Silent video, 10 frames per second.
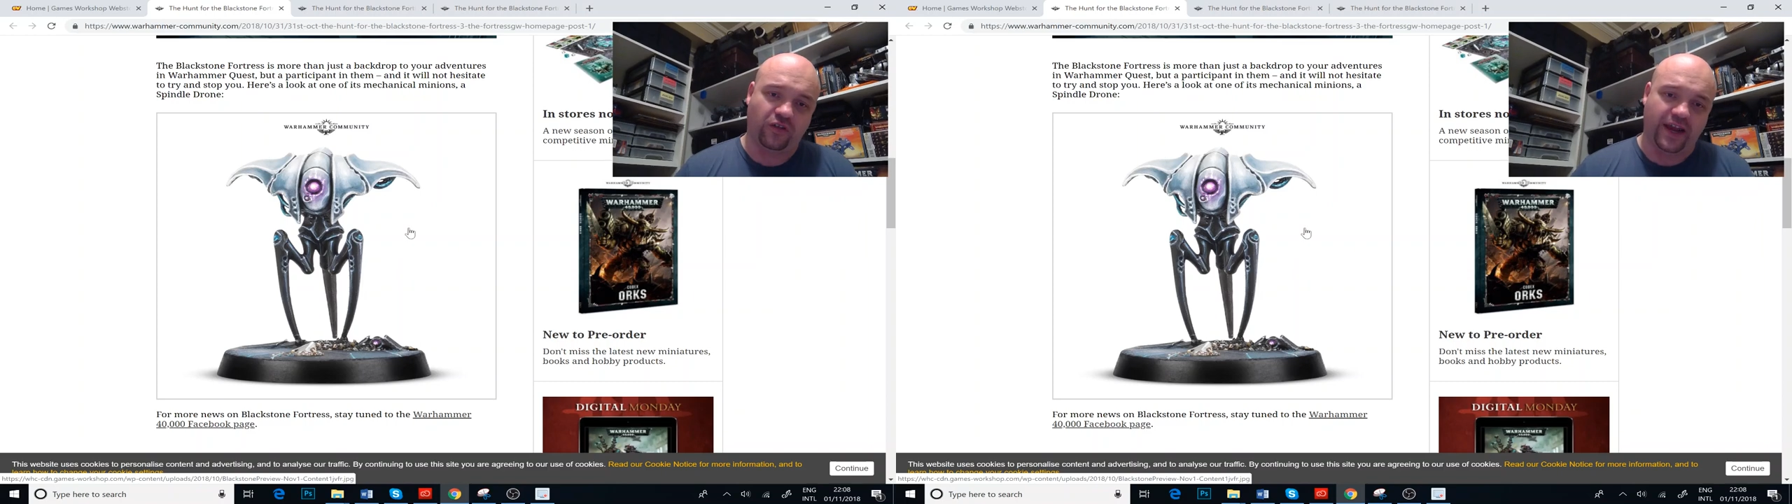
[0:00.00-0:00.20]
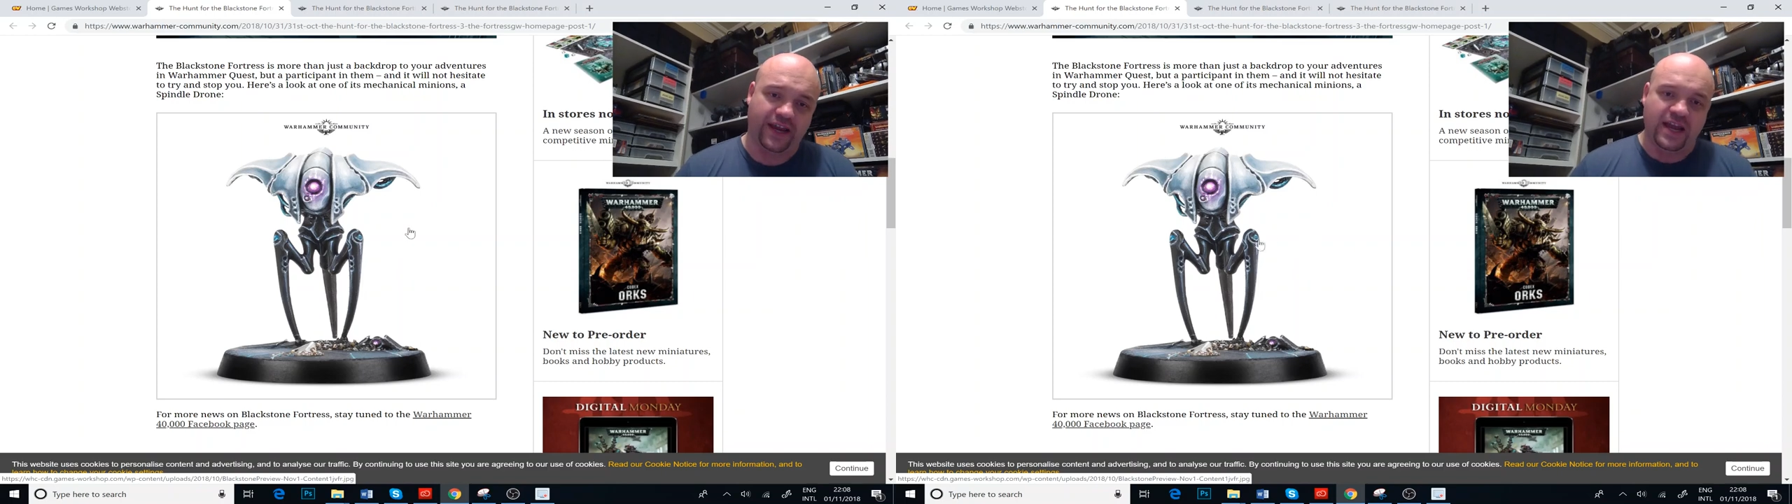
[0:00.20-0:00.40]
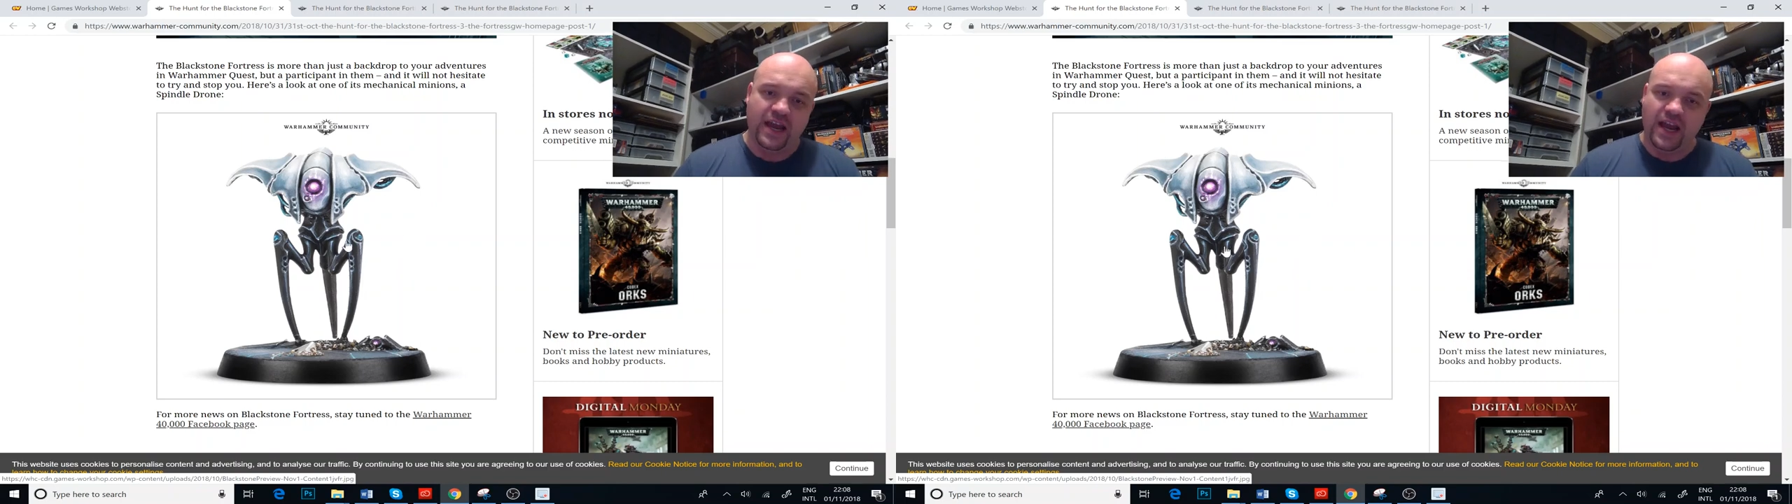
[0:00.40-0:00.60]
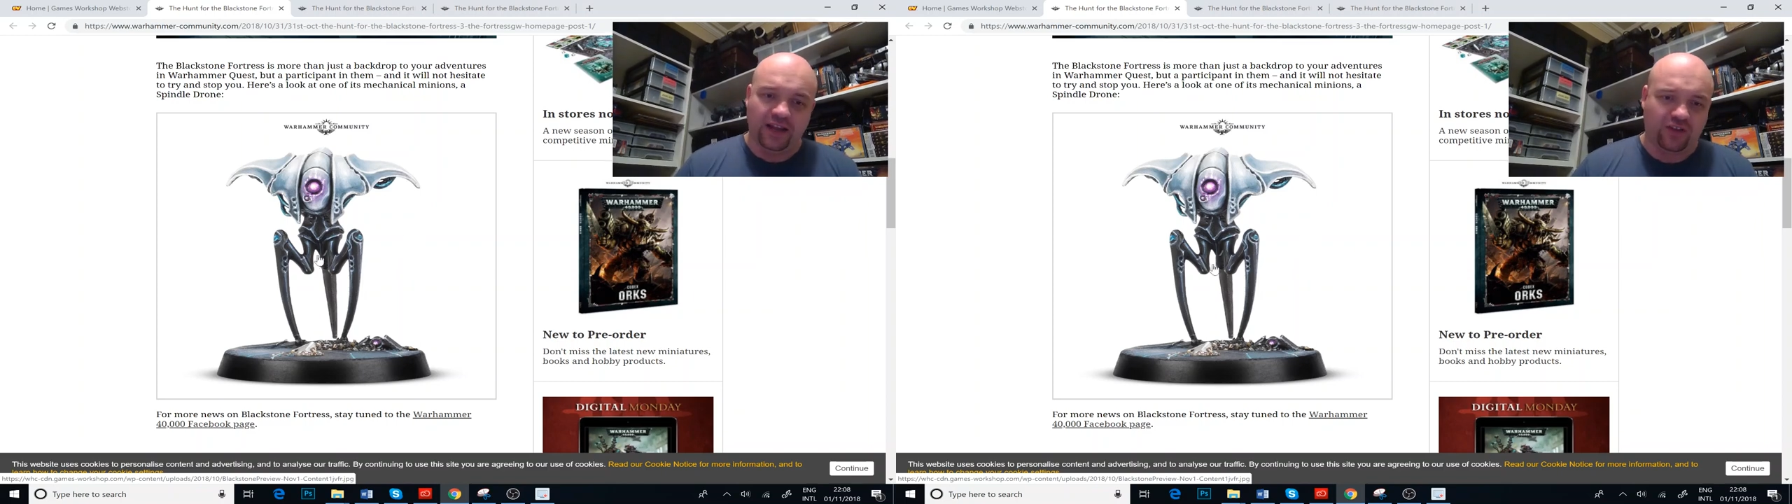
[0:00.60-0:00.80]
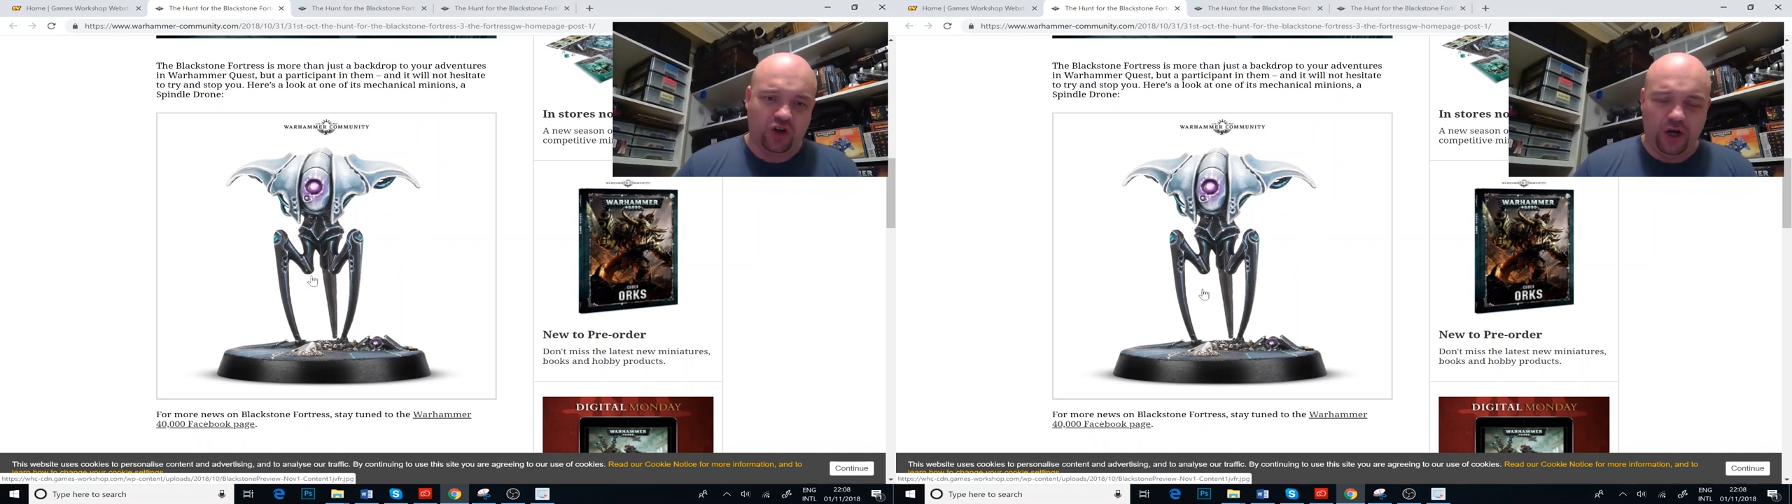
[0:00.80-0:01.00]
Like,
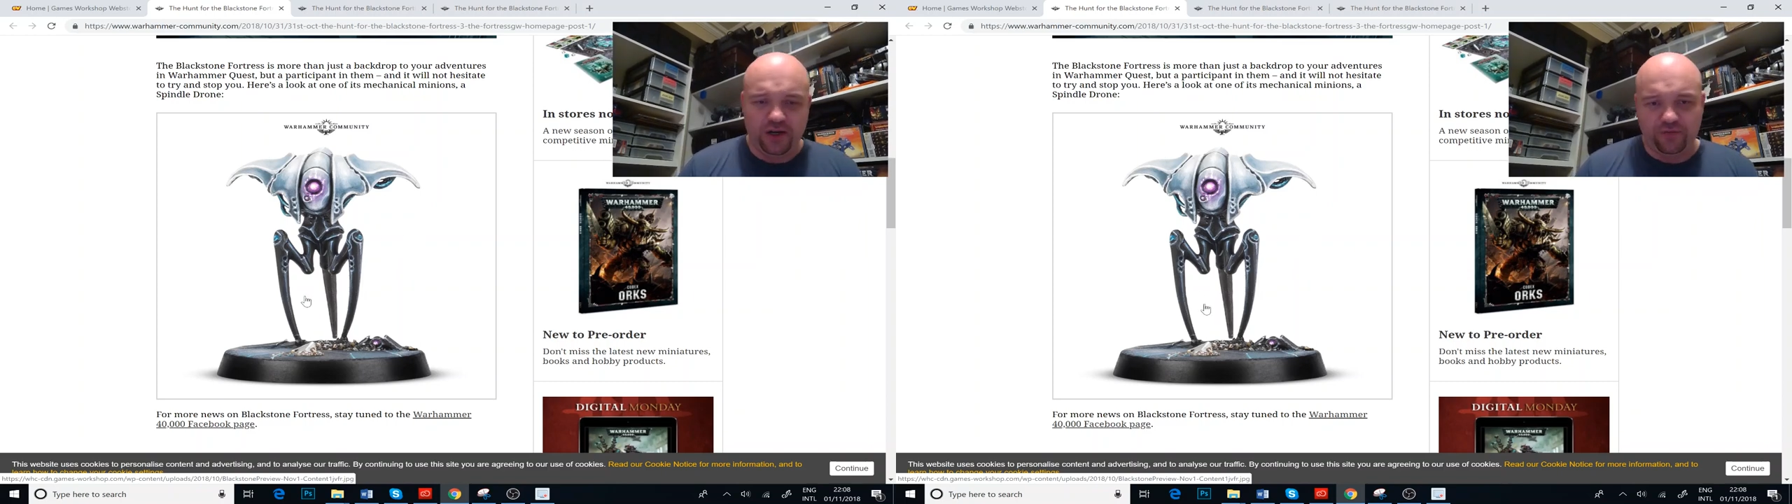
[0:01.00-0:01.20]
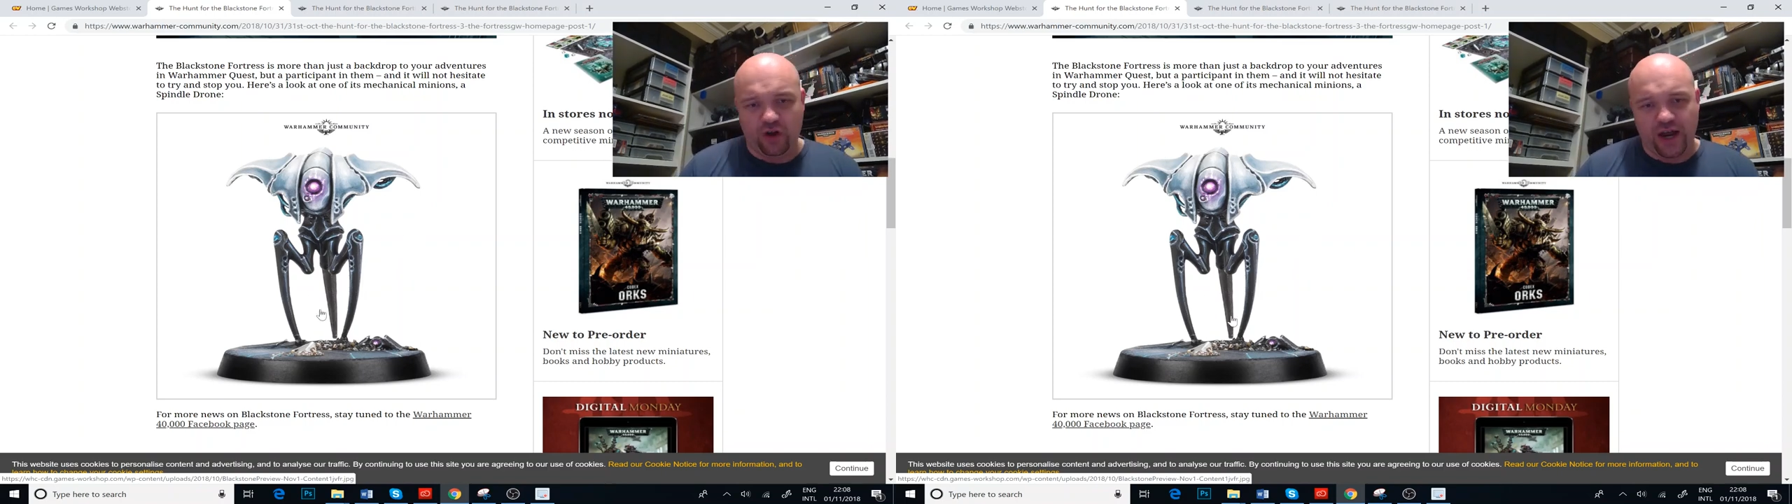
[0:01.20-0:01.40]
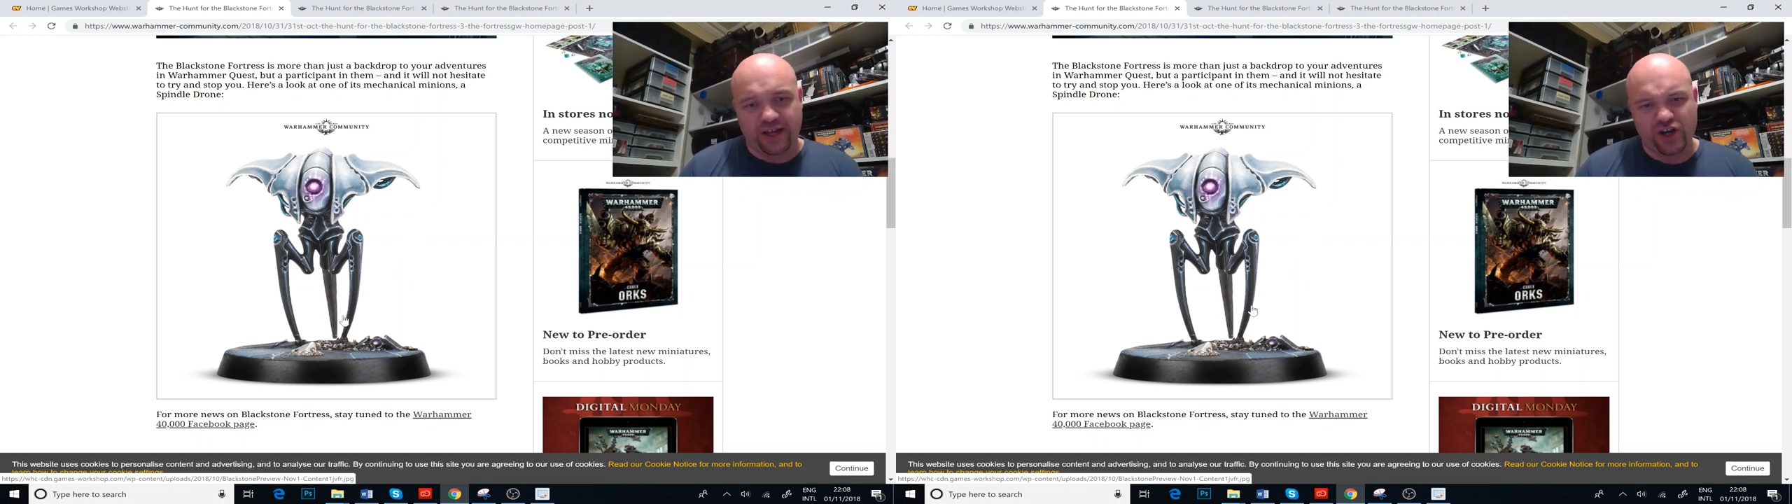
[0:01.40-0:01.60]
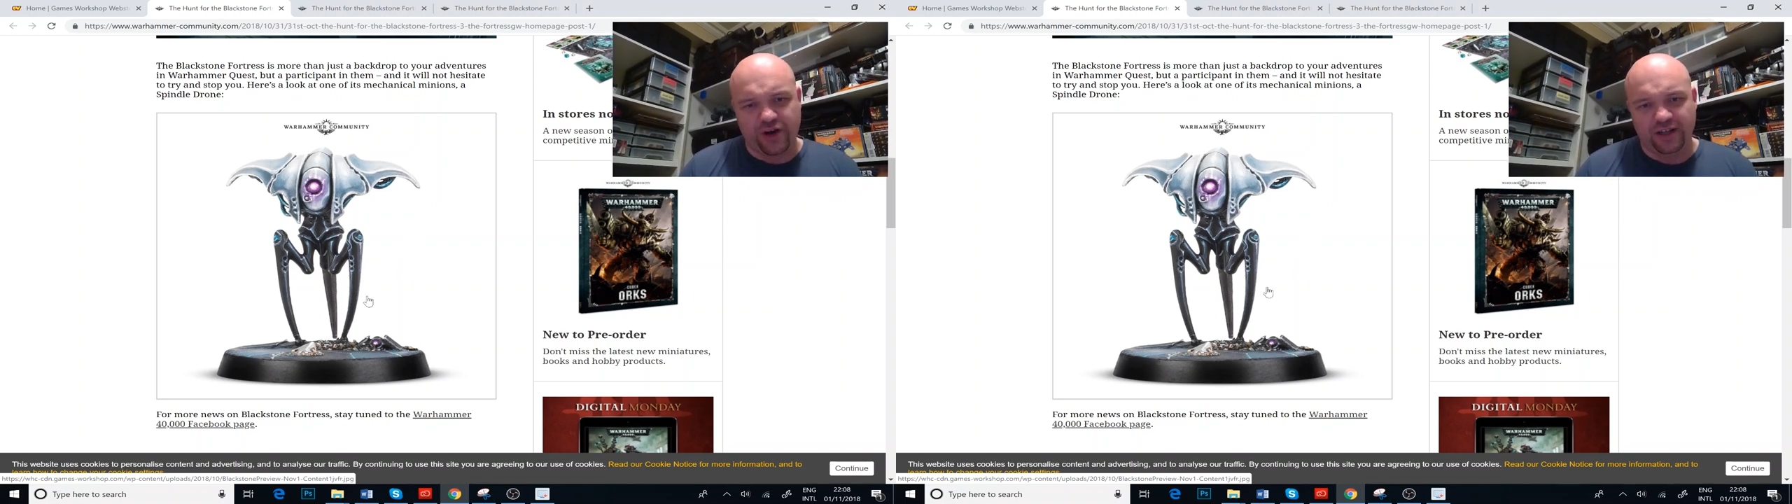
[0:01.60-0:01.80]
it's kind of like, you know,